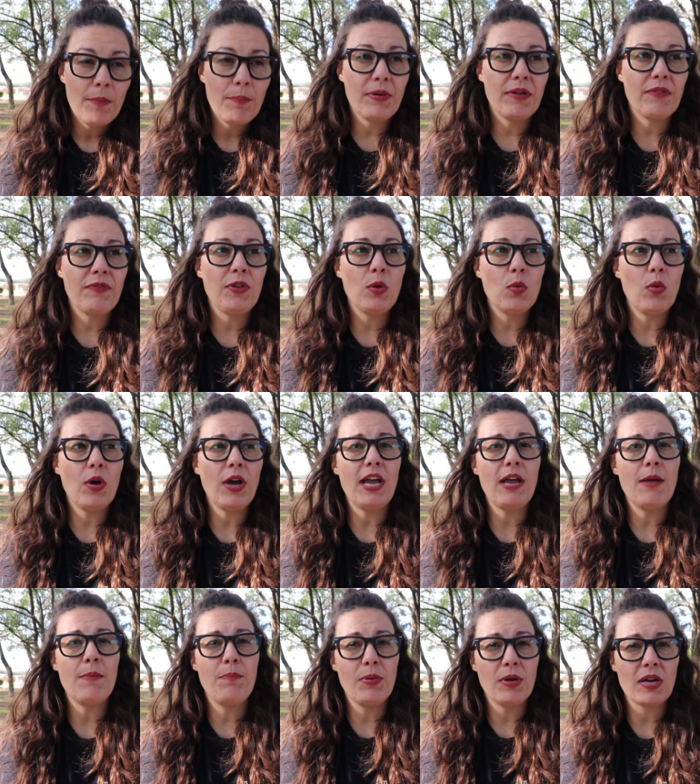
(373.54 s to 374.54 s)
but if you
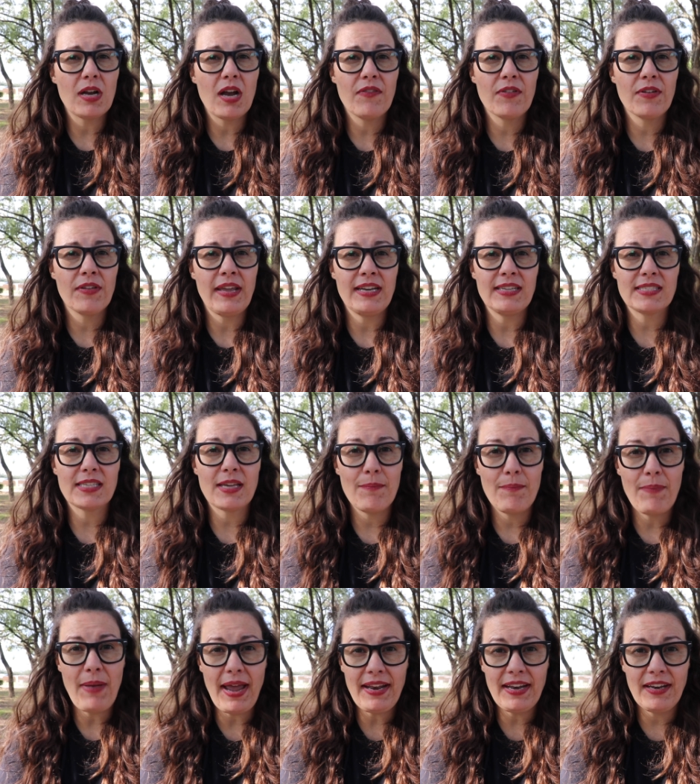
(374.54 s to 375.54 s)
want a book cover that is
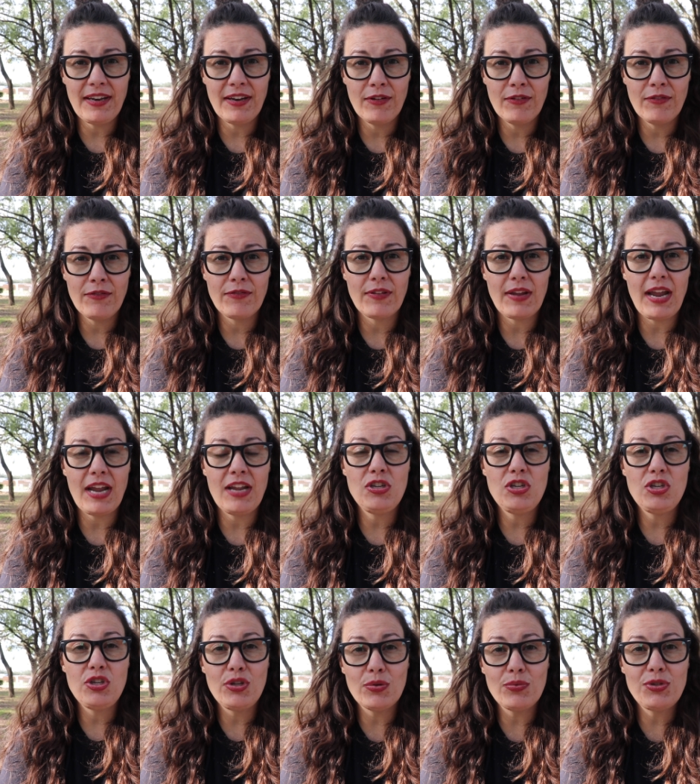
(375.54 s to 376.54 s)
competitive and
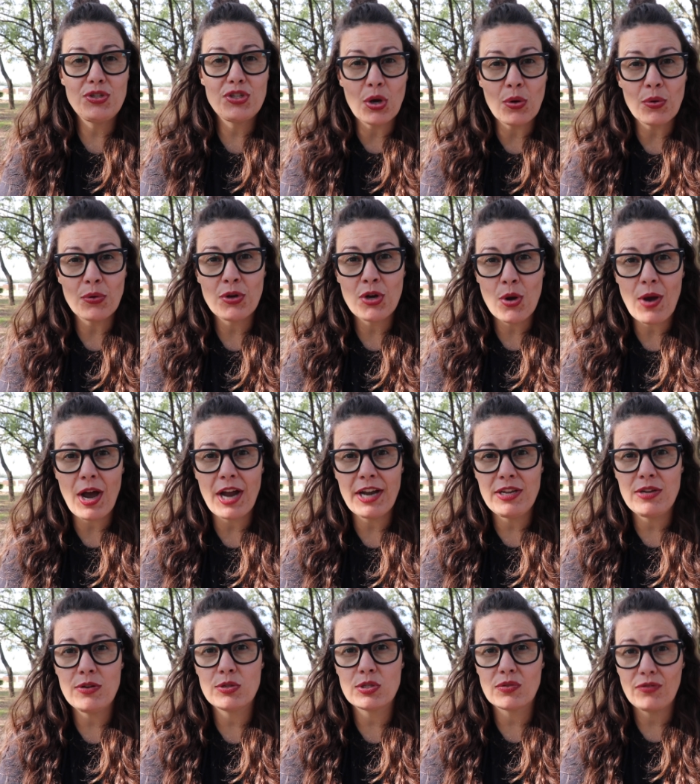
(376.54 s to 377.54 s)
you don't know how to
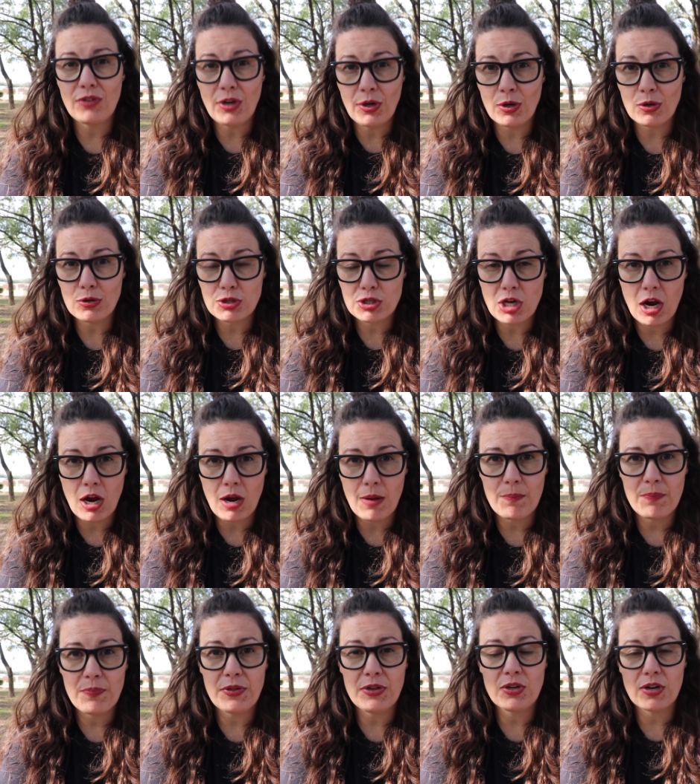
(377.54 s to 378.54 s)
use Photoshop,
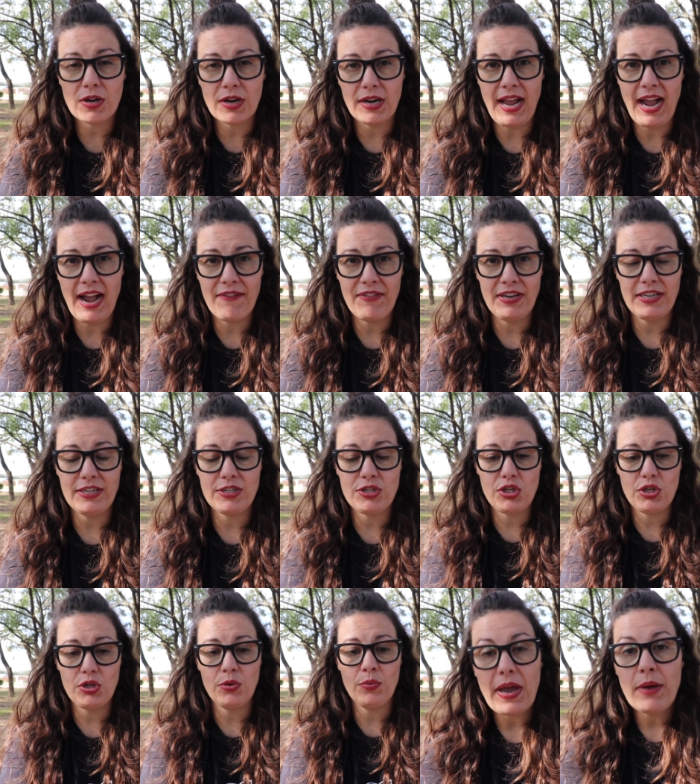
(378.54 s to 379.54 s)
then you're gonna have an
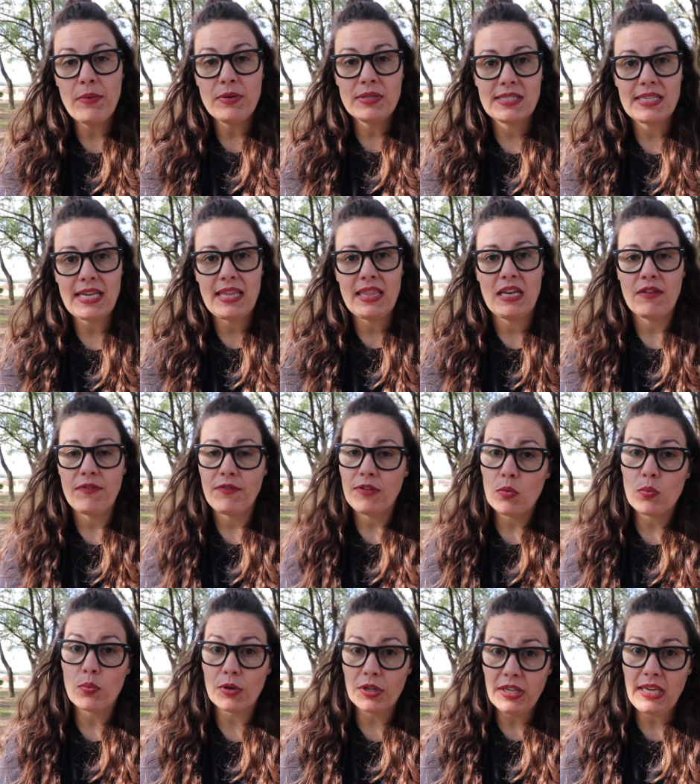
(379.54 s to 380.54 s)
issue. I would say that if
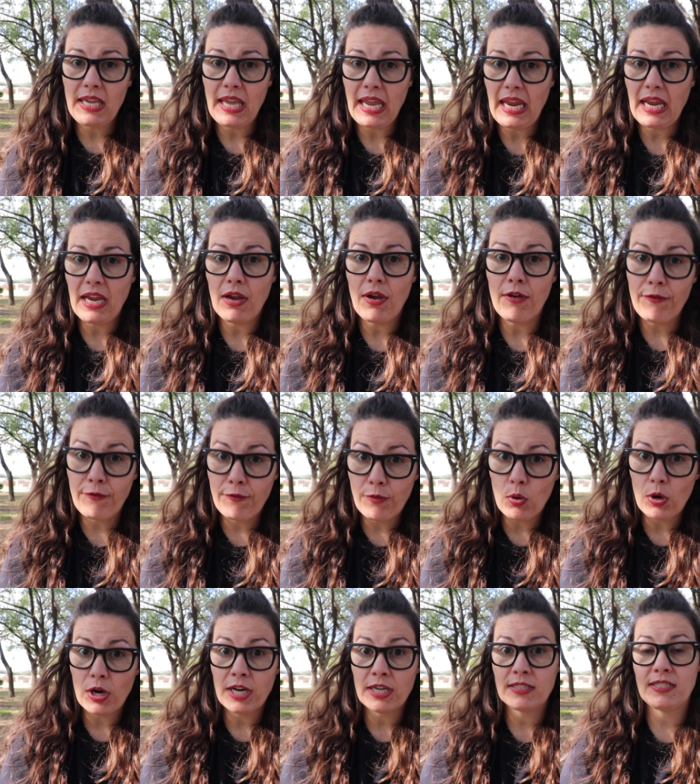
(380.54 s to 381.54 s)
you really can't
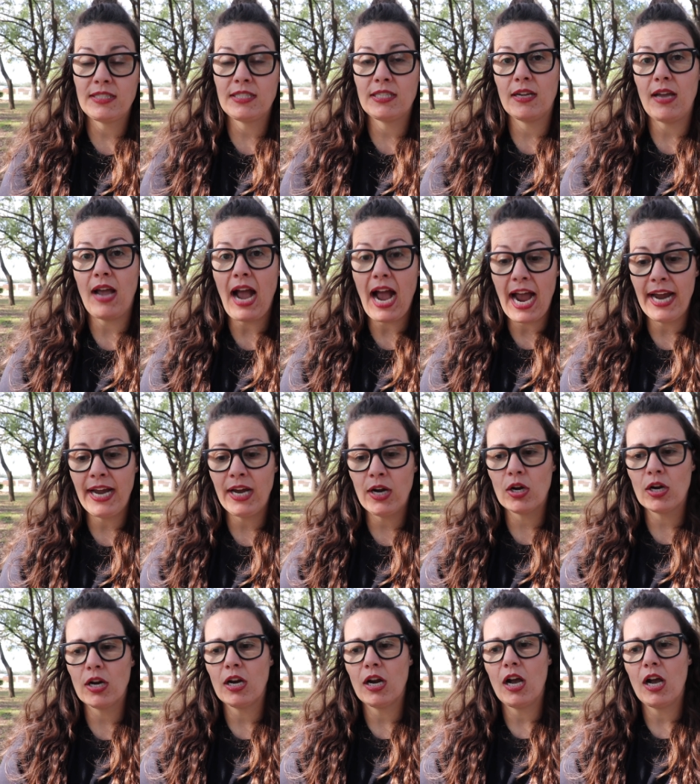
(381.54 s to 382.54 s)
afford to hire